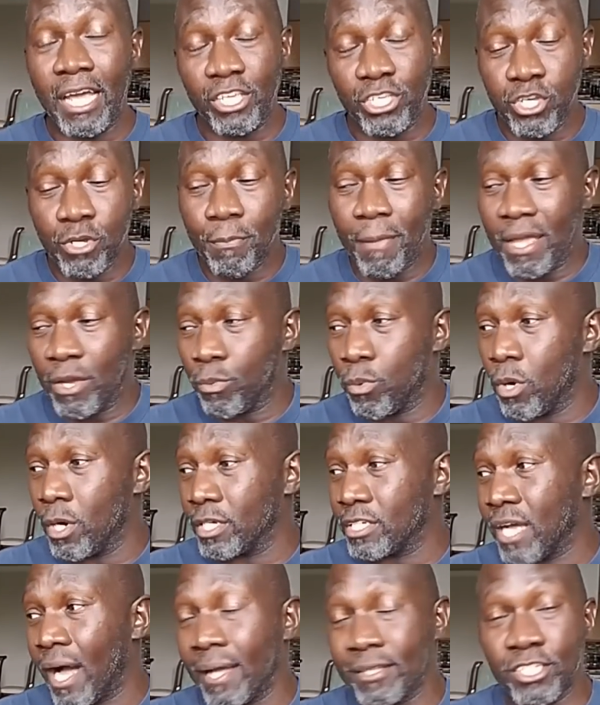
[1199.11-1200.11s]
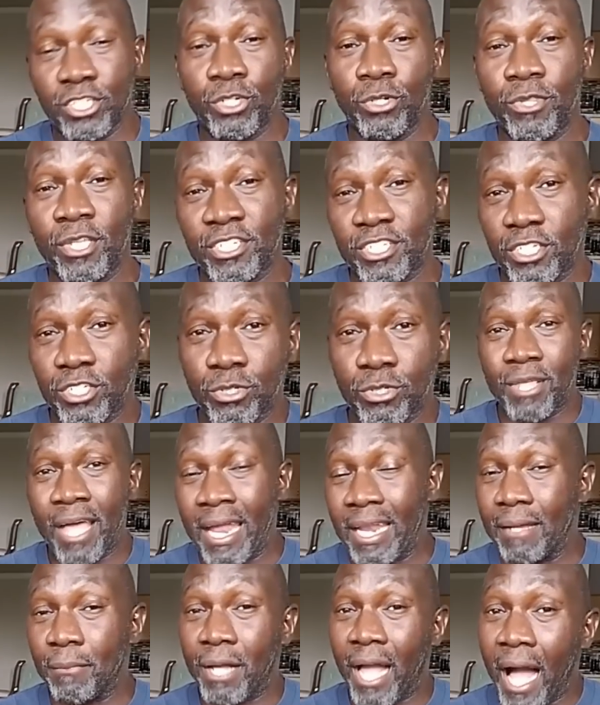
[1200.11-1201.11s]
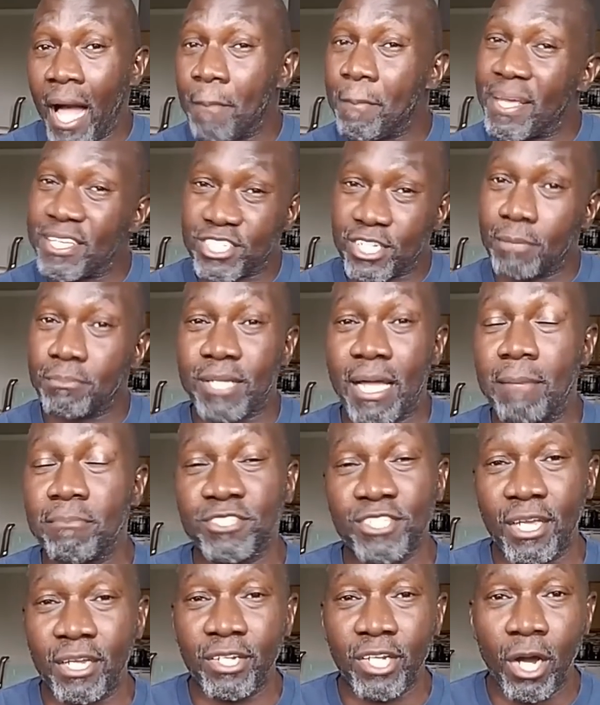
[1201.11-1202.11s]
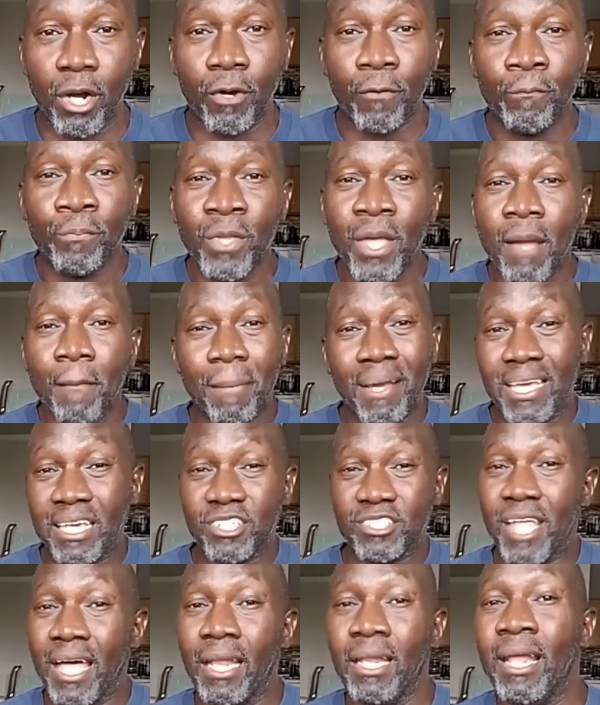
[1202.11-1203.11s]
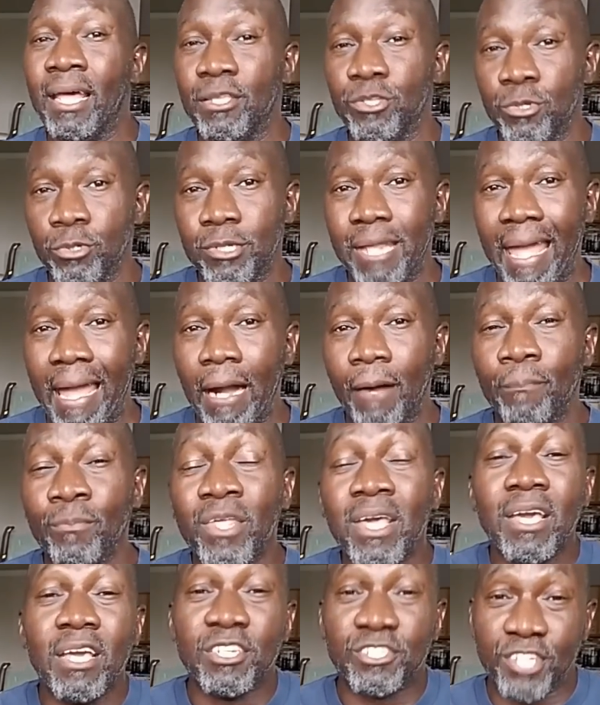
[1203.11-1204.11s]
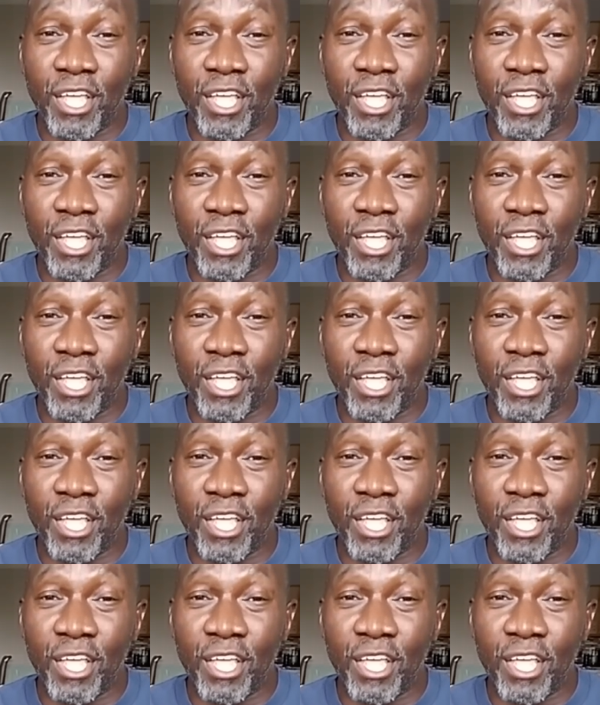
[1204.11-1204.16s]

Now, you may want God to do and do that, and God may sometimes say no, but he's not letting you down.